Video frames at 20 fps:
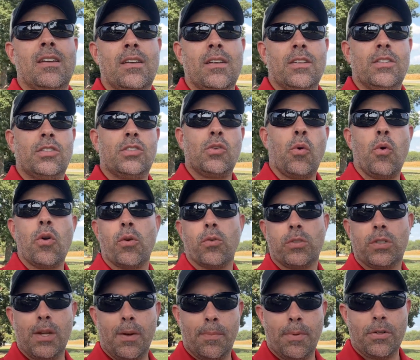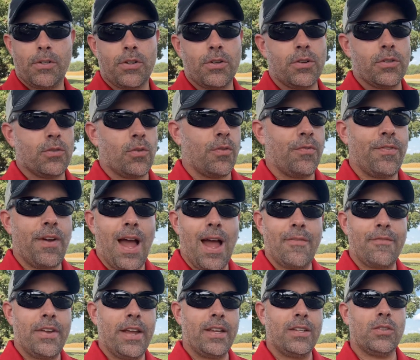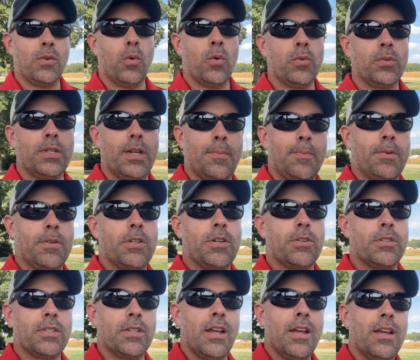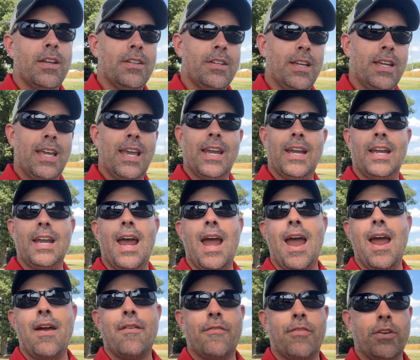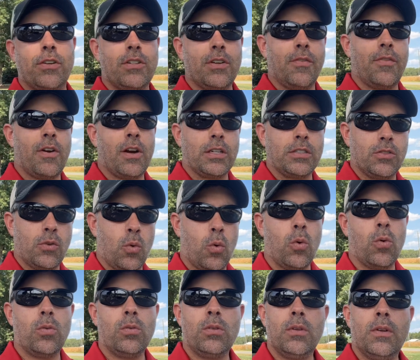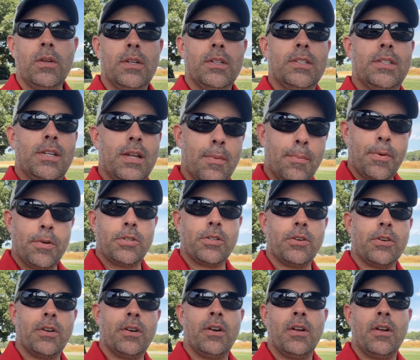soil temperatures or 5-day soil temperatures to get an average of our soil temperature.